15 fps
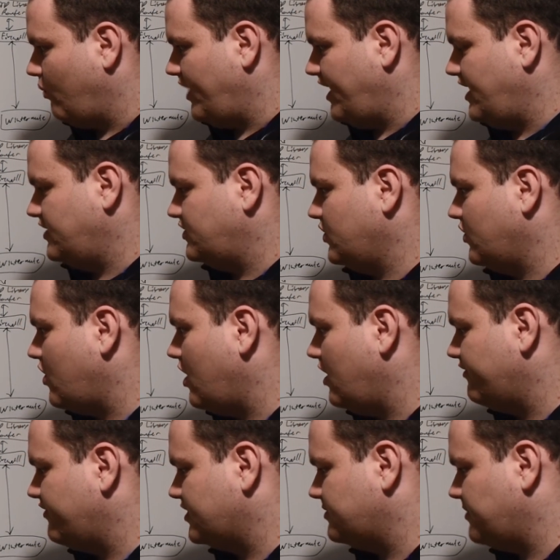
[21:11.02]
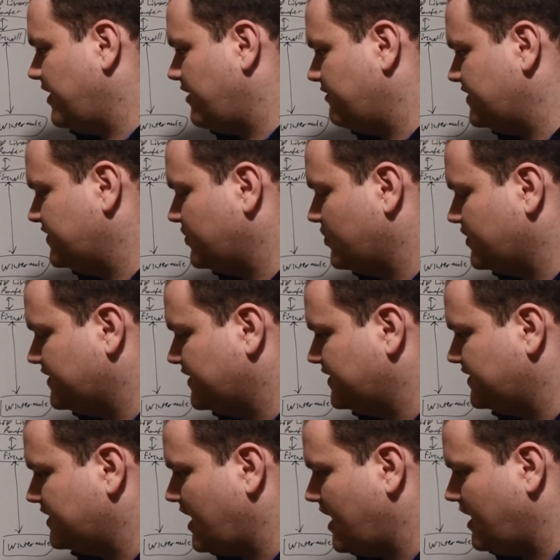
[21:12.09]
we took all of our spare
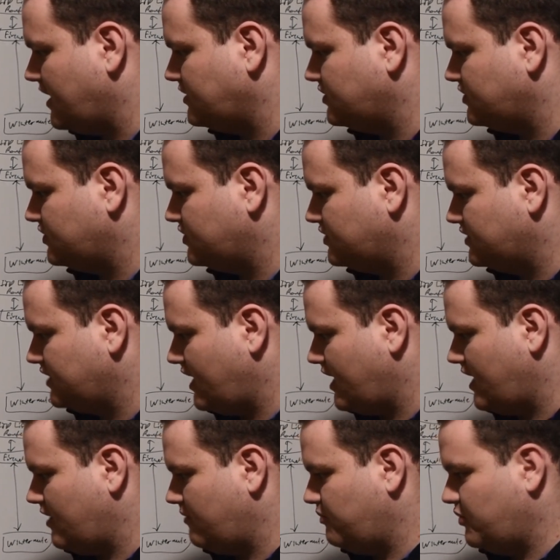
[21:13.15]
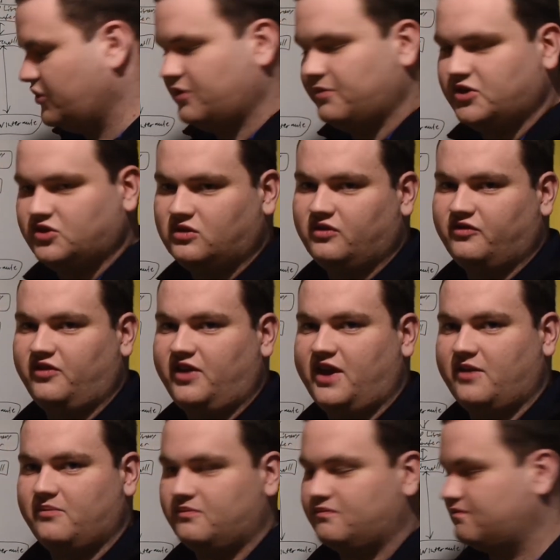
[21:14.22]
resources and put them into a
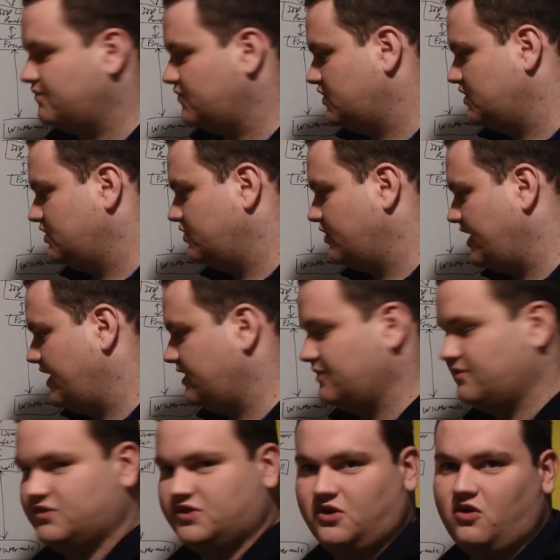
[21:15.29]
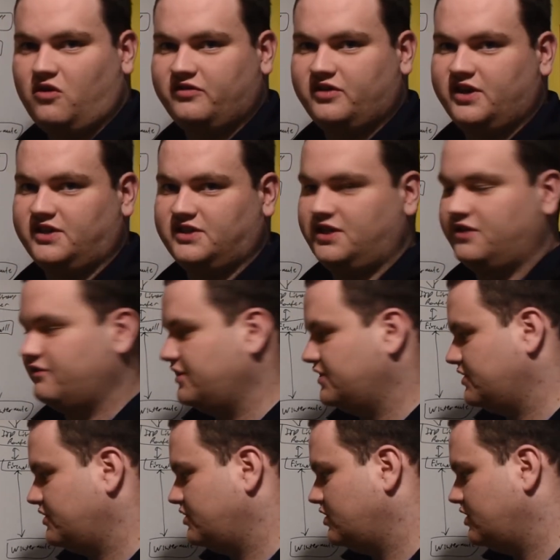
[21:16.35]
VM to donate them to COVID-19
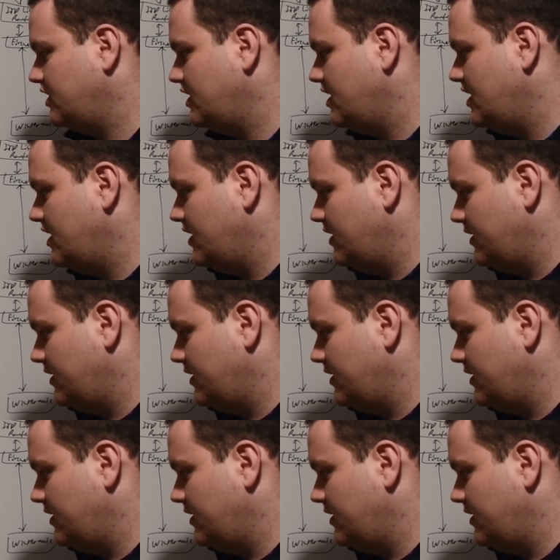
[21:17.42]
research.